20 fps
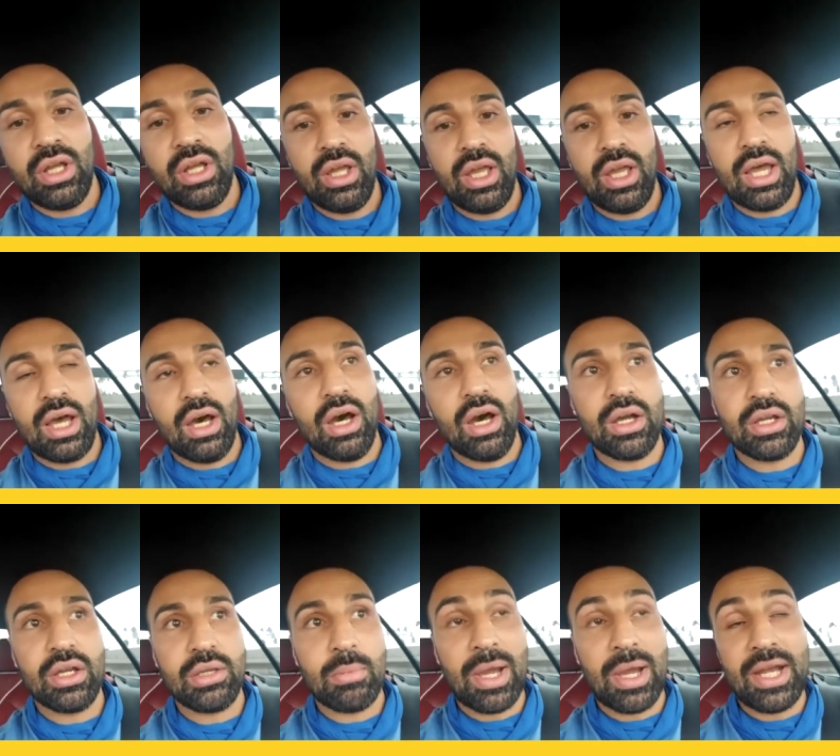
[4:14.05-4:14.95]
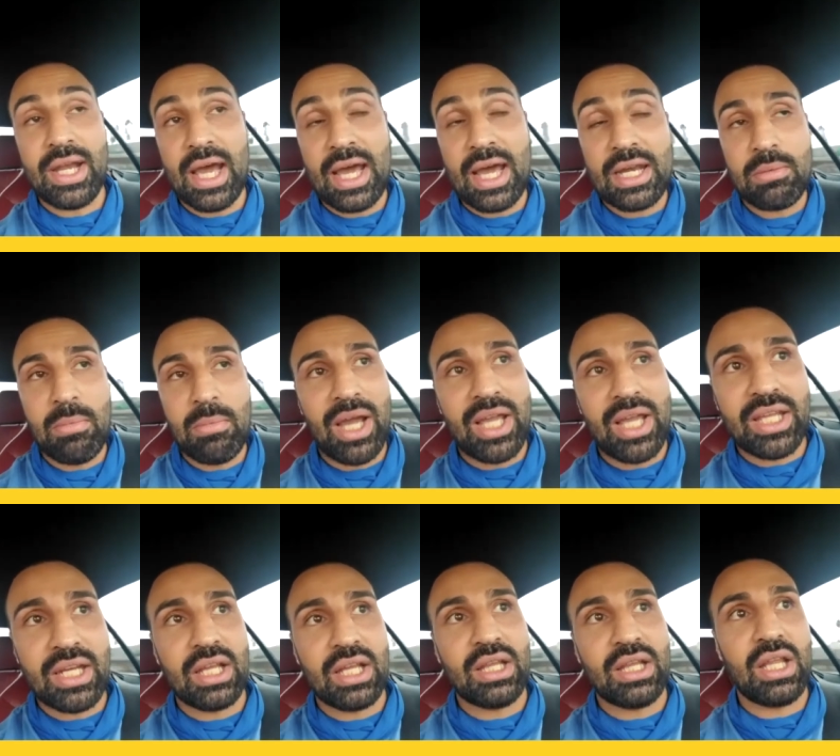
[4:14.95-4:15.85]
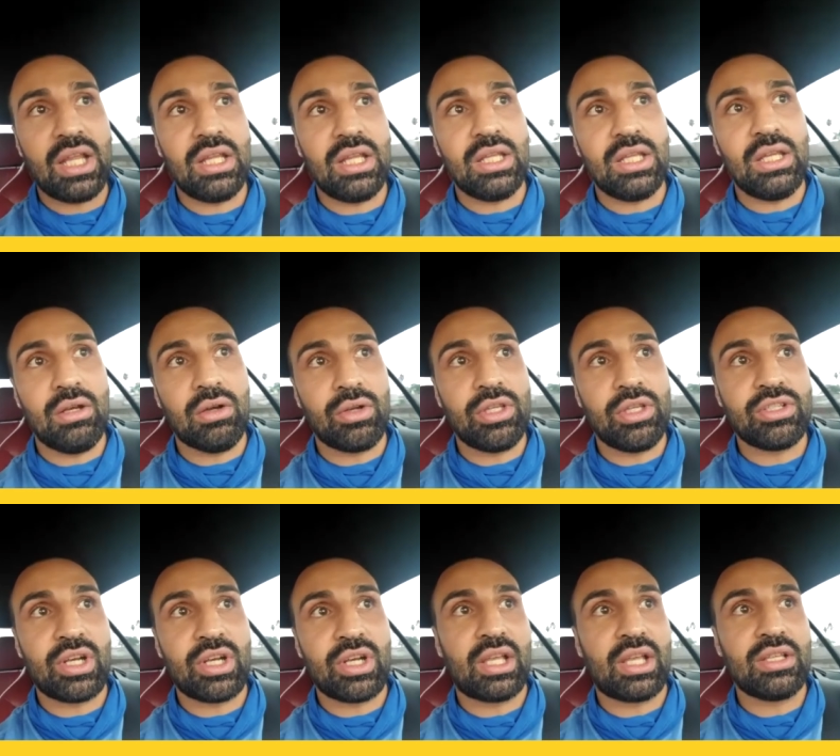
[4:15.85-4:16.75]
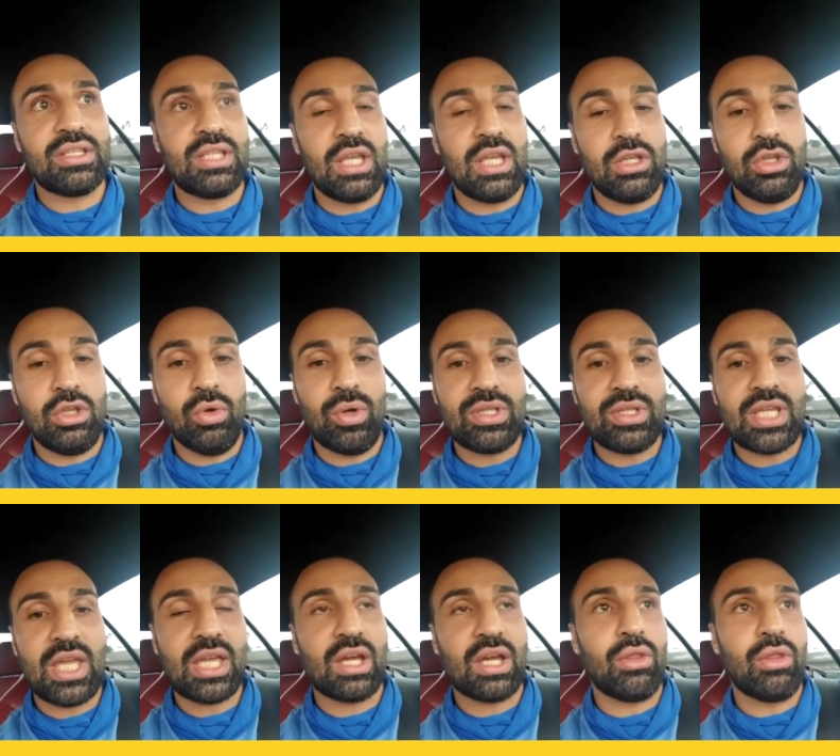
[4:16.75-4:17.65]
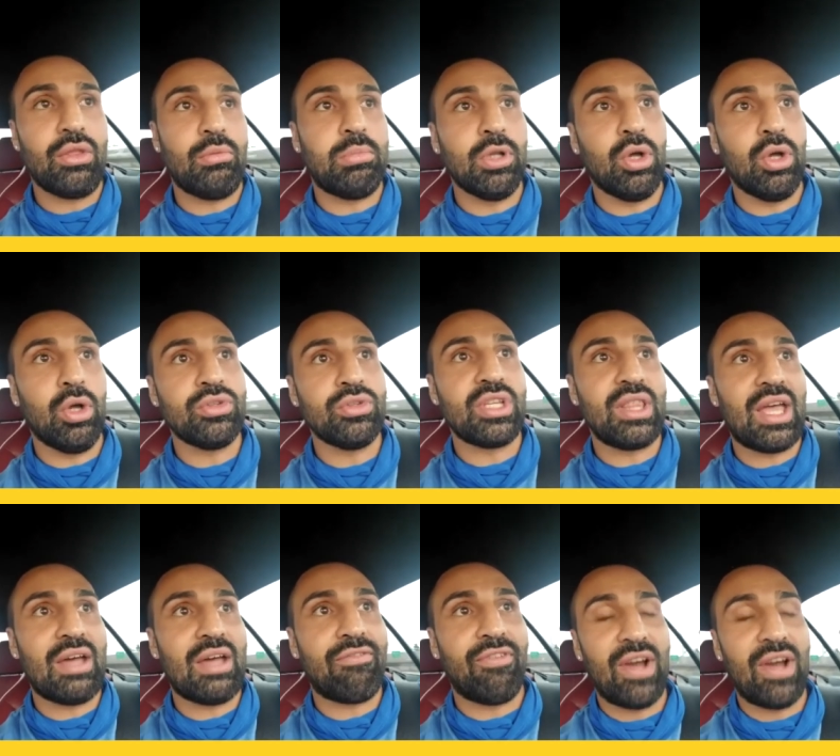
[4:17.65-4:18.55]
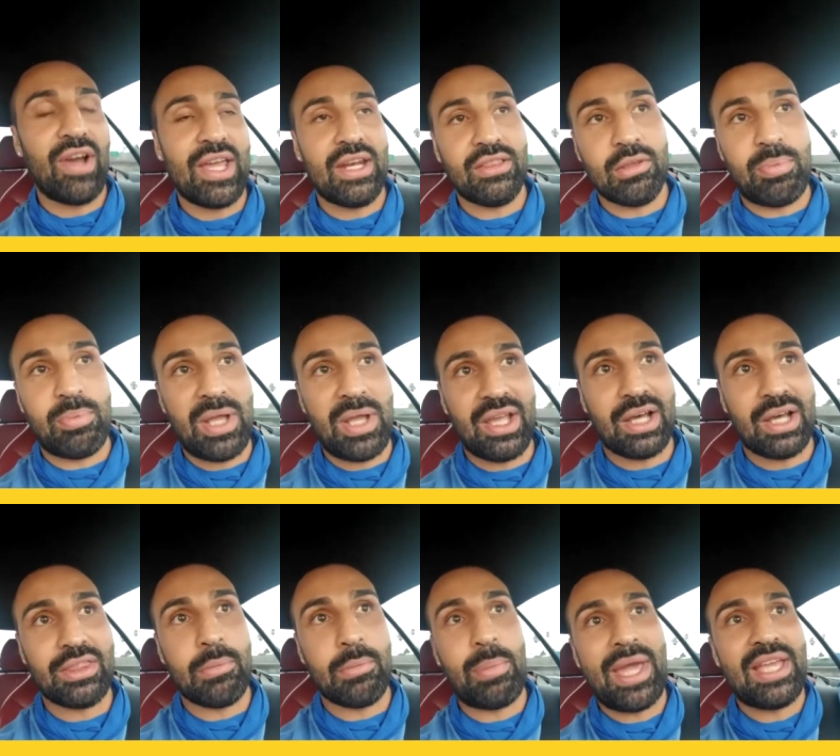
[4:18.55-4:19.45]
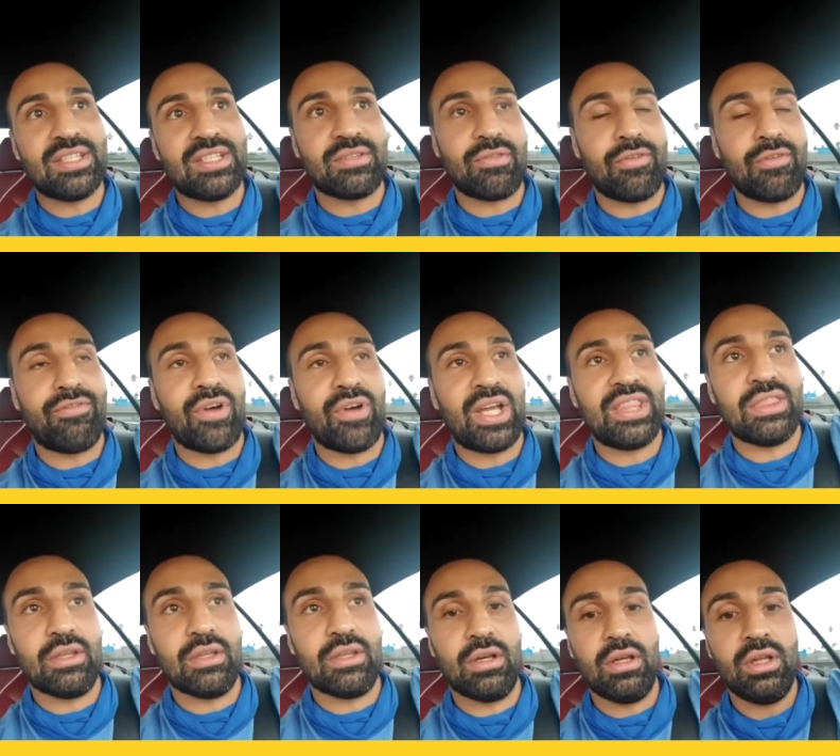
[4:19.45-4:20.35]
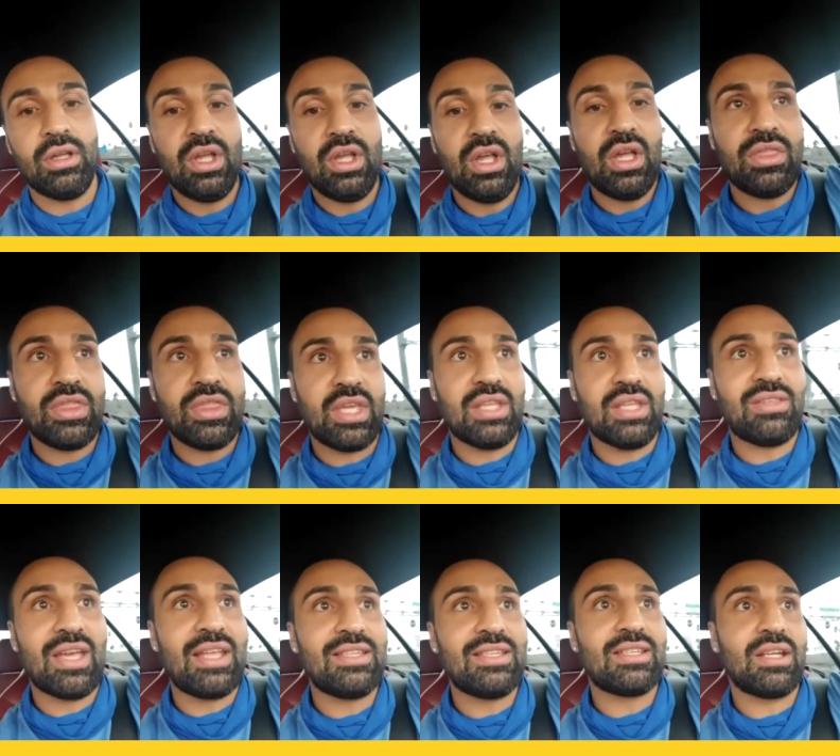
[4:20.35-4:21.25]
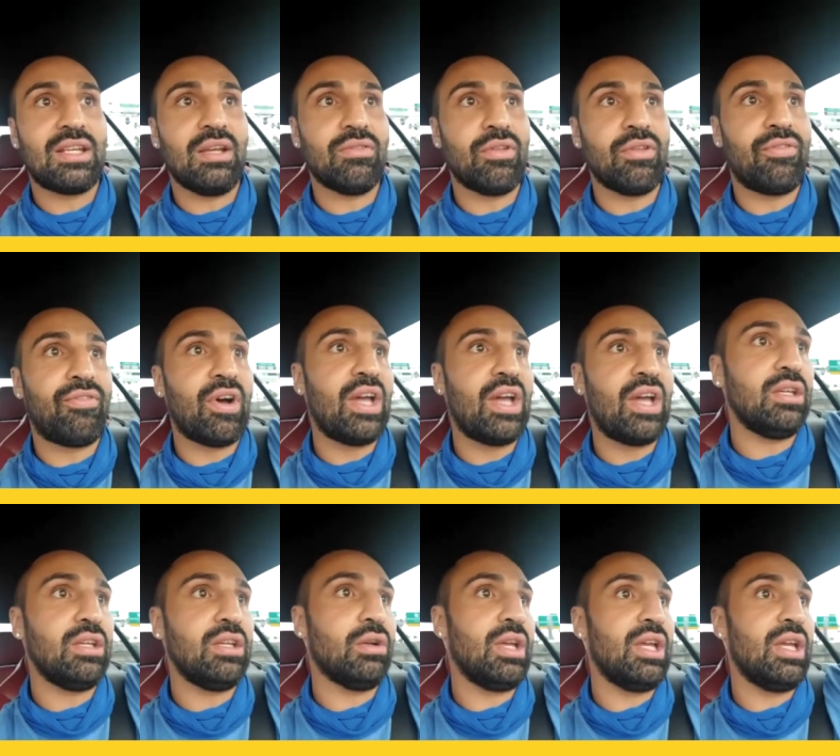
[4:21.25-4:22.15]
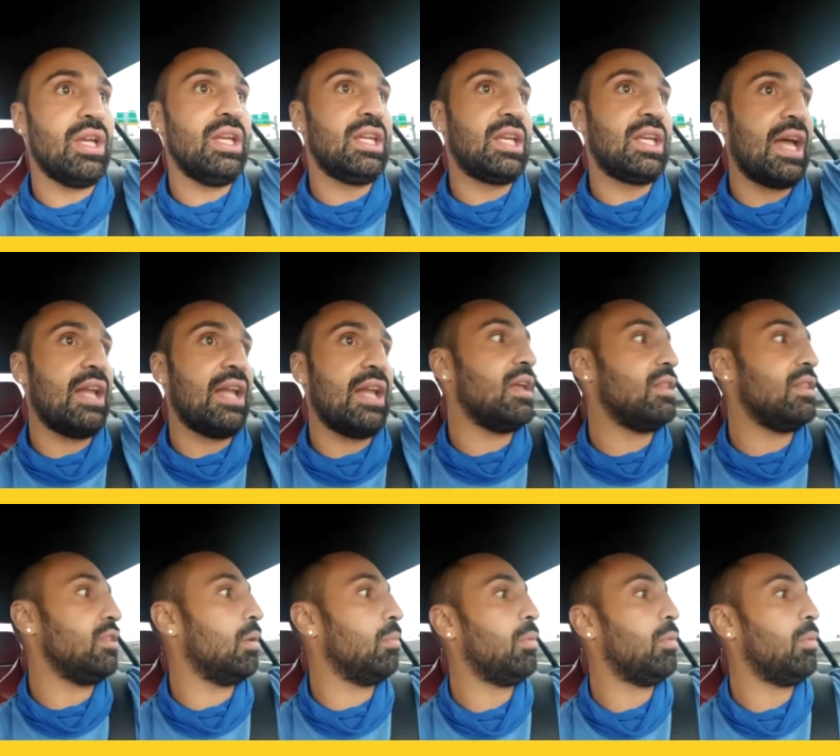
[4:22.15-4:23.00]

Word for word: uh, he might not, he might, and then you know he's going to continue and take out the blows in that fight. And depending on the pace of the fight, the the intensity of the fight, you know, he can end up